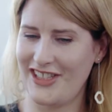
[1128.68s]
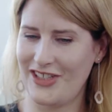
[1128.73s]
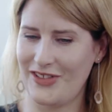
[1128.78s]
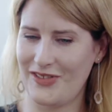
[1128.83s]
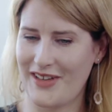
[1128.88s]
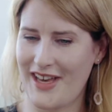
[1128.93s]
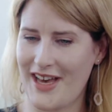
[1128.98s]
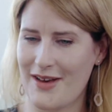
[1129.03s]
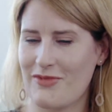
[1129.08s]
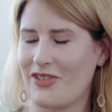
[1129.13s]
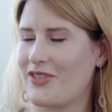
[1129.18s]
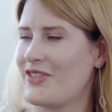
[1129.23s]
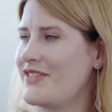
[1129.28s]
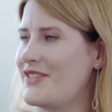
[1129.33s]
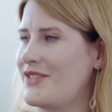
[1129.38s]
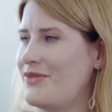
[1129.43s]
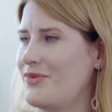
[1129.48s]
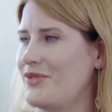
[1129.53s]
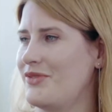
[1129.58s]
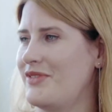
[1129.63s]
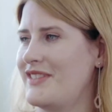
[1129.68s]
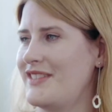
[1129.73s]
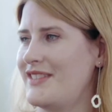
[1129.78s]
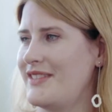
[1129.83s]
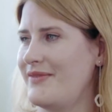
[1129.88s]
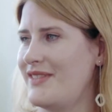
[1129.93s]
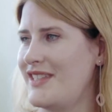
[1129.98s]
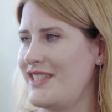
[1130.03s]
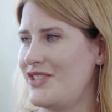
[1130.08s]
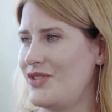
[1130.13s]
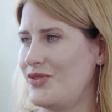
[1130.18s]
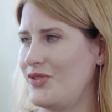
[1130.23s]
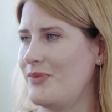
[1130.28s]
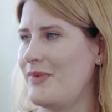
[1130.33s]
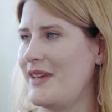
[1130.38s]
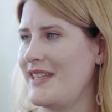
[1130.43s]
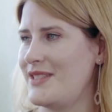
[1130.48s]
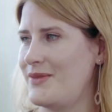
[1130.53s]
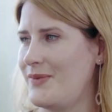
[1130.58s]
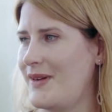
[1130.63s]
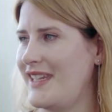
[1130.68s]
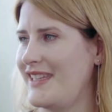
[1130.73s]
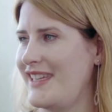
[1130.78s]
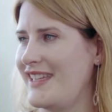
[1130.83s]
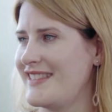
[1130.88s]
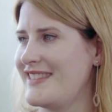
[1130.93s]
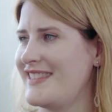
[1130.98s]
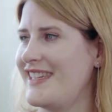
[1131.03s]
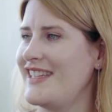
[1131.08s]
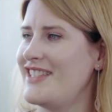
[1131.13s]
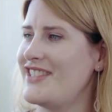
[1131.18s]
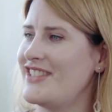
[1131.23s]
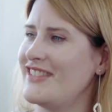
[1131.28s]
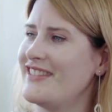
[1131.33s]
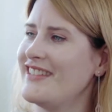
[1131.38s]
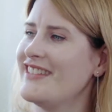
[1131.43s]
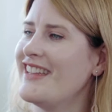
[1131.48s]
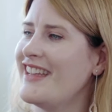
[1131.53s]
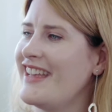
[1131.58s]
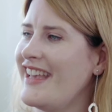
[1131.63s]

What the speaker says: you come across the ruins of this shore-based whaling station.